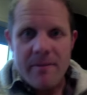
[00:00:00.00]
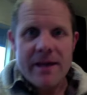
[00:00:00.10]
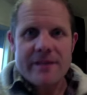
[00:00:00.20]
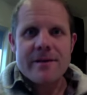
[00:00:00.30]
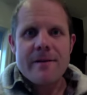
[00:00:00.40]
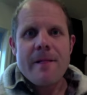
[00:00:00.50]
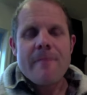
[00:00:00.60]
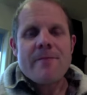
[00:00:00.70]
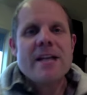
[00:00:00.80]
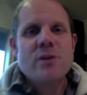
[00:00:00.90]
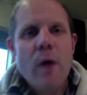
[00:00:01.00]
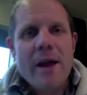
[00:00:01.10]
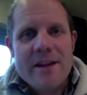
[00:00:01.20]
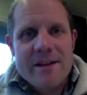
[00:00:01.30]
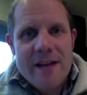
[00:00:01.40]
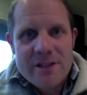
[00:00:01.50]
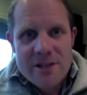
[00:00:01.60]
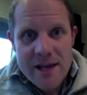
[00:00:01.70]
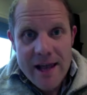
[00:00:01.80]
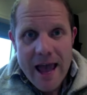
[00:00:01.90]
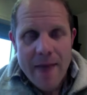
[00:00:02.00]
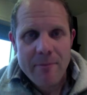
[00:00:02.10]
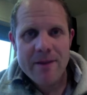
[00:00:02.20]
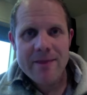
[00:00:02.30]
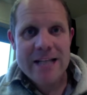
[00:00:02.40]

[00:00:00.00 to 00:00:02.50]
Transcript: Because that's why the Dutch thing happened.